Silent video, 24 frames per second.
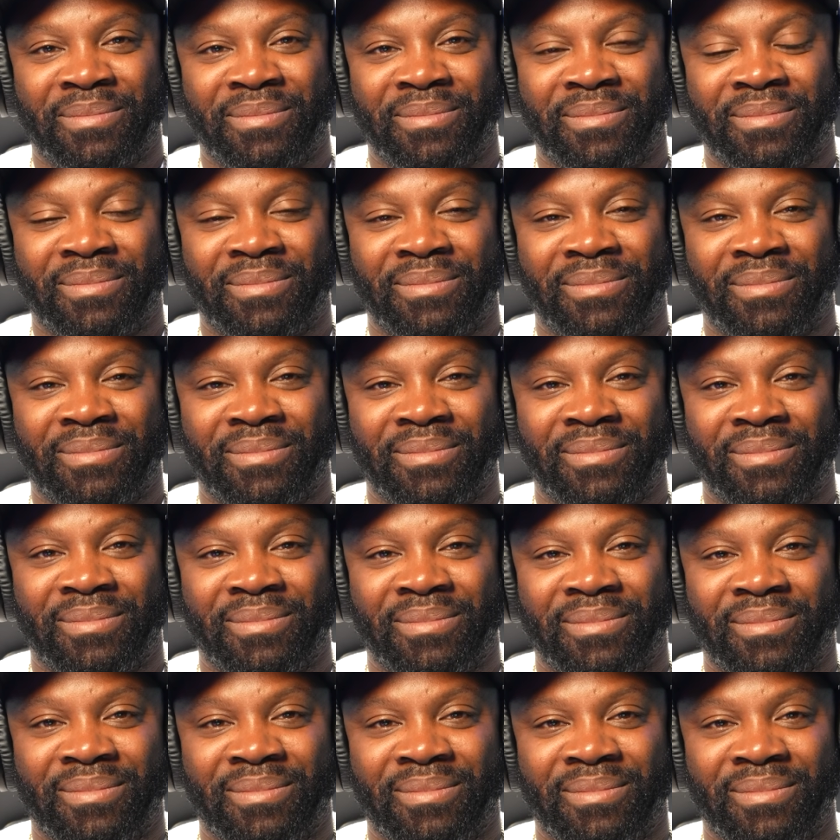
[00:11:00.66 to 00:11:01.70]

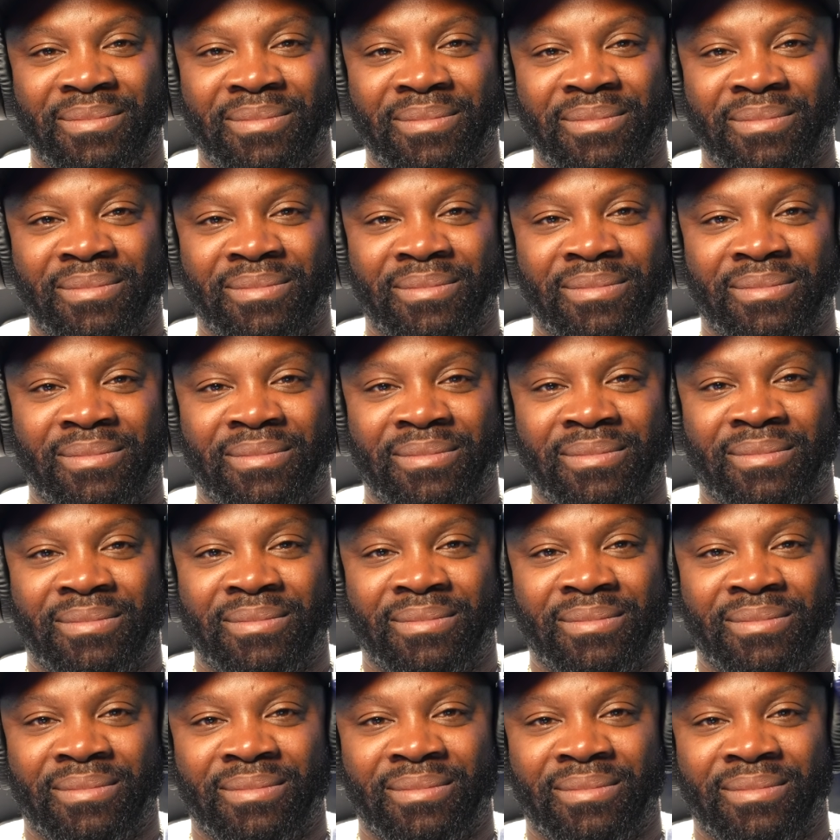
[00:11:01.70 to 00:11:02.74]

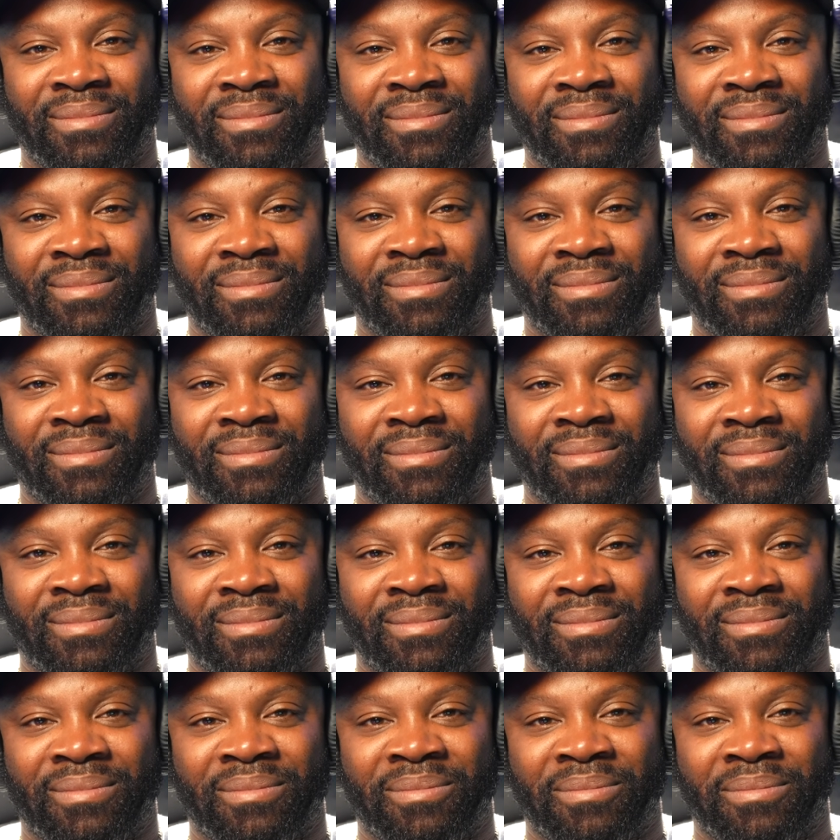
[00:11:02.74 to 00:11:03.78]

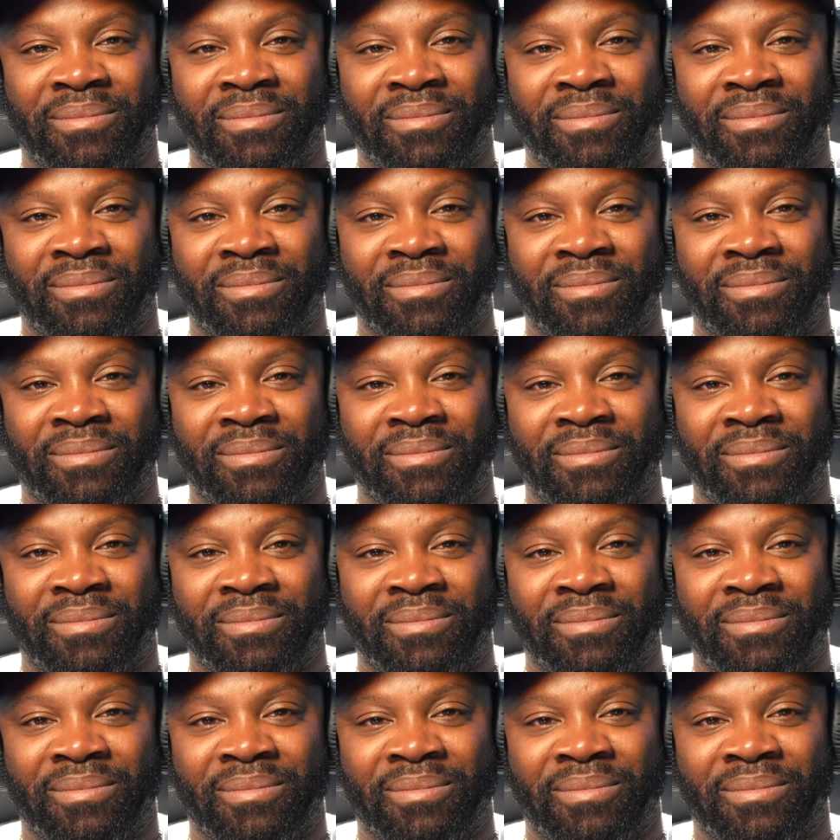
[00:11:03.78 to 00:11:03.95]
(not speaking)